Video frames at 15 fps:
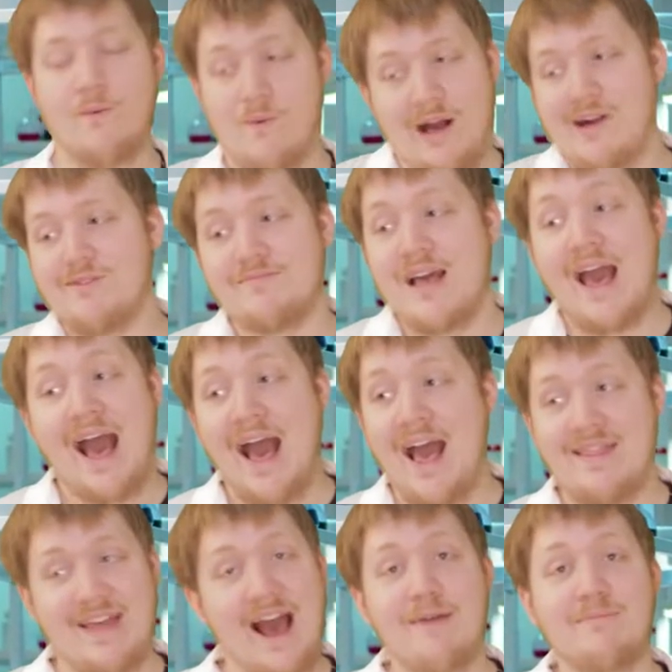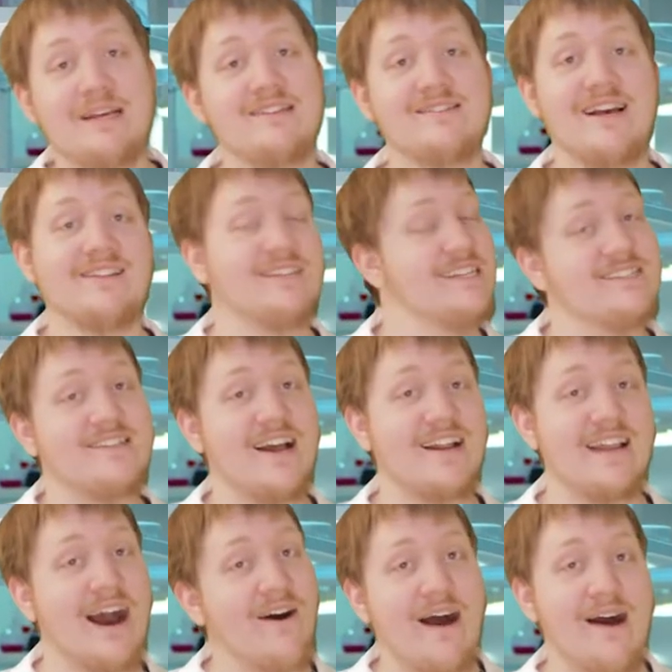Well, that means at least I now